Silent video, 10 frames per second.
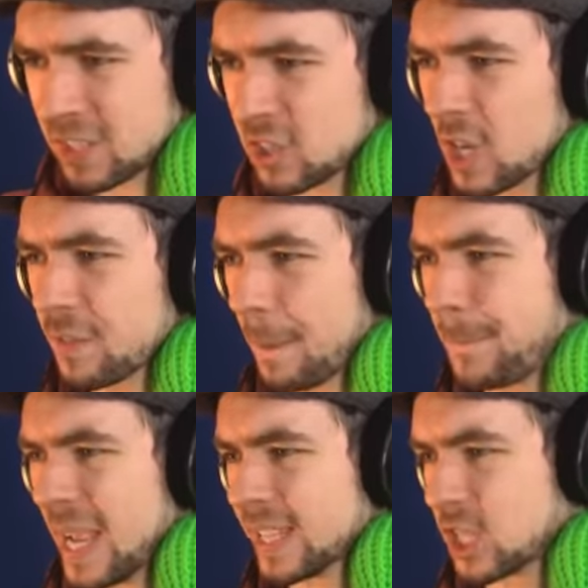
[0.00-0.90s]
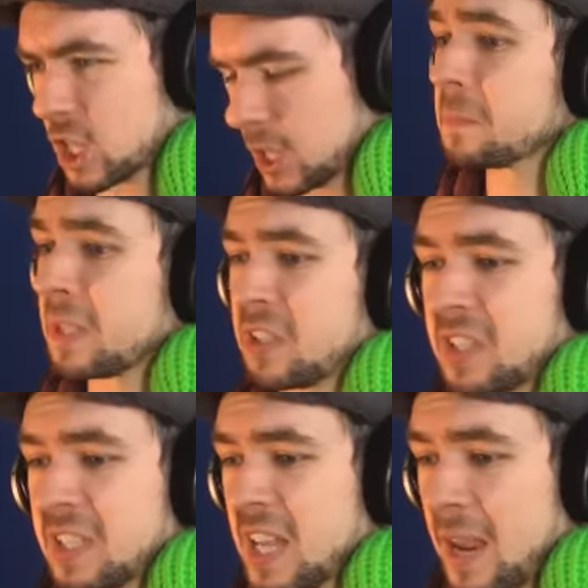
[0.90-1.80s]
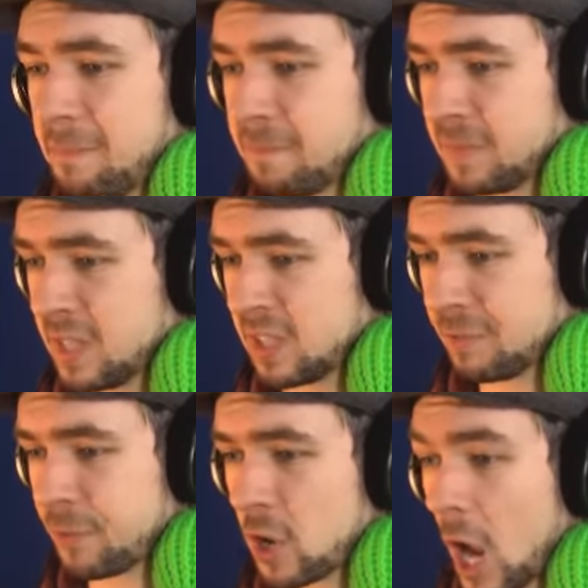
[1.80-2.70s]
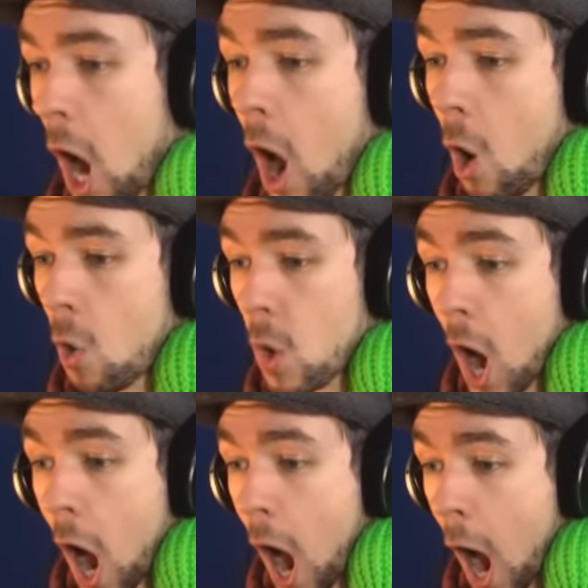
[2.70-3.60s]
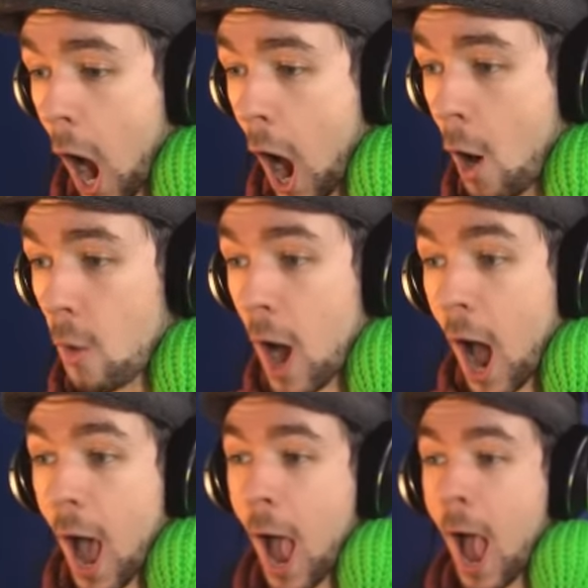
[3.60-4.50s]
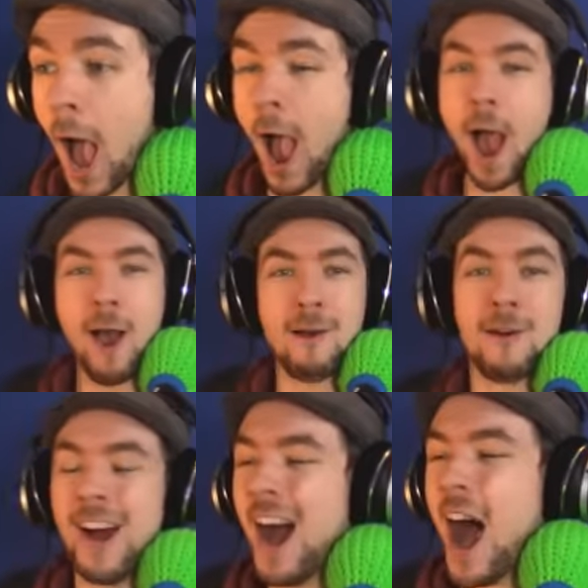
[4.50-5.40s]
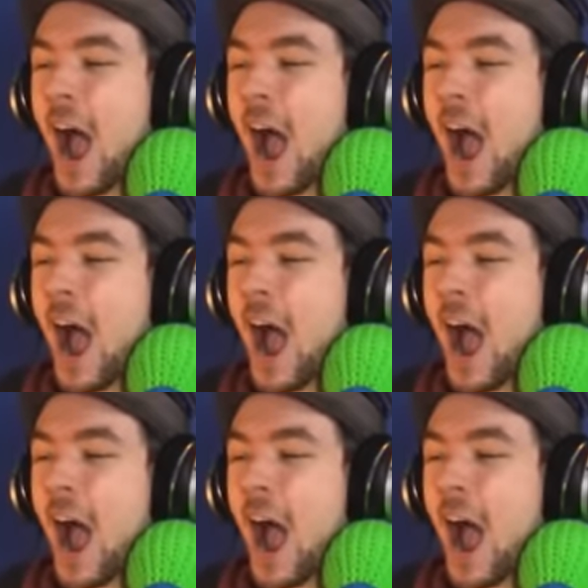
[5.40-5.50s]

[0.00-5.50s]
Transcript: Son of a bitch! This is the same. The fuck! Oh! Oh! Oh!